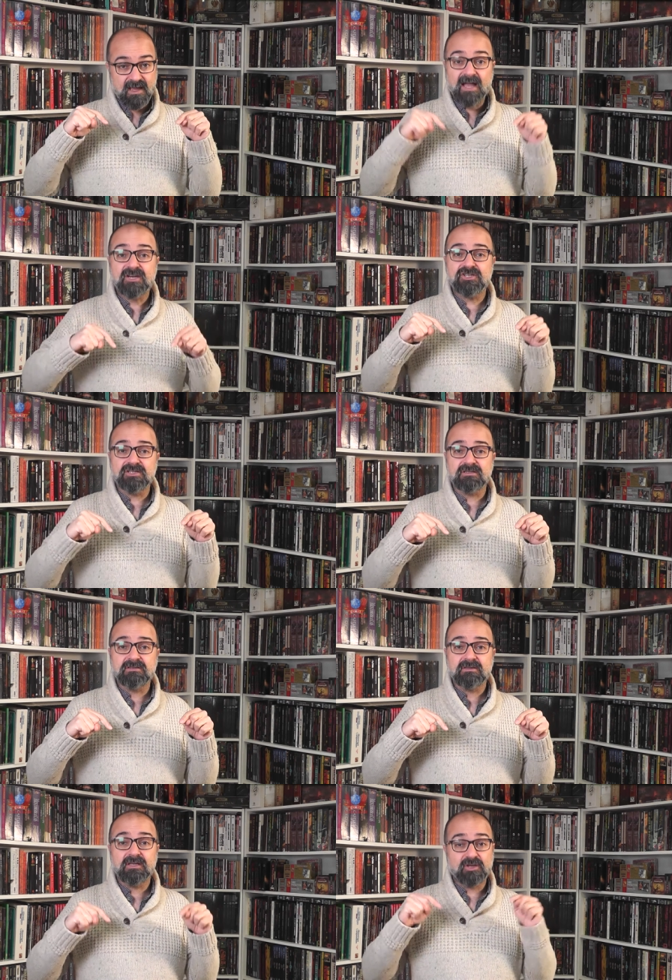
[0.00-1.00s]
action
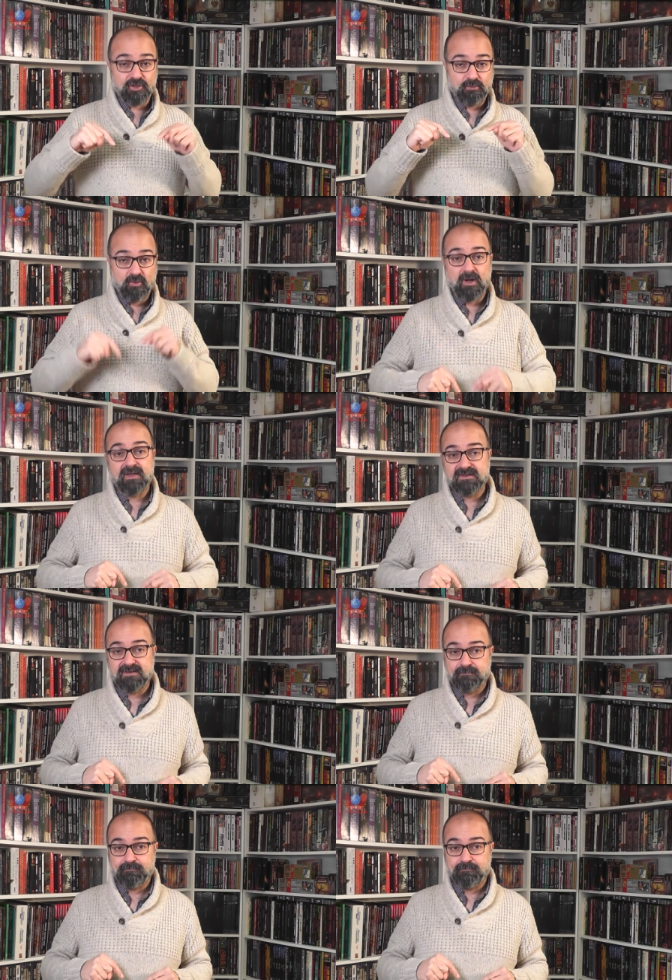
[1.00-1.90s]
economy-wise.